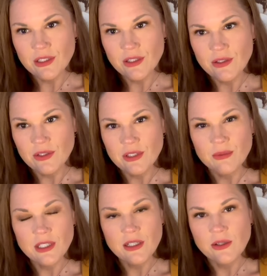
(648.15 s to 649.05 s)
that there is
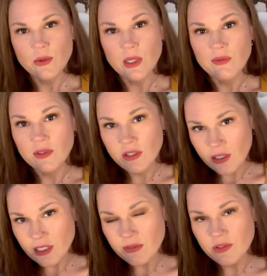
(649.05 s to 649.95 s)
something here you have
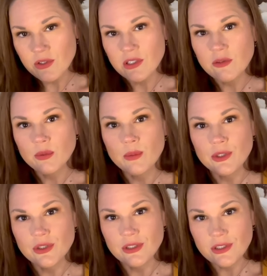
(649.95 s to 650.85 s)
not given yourself
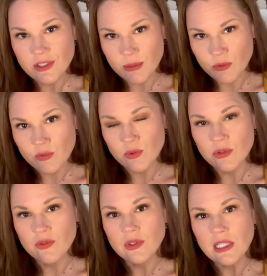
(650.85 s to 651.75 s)
permission to summon forth.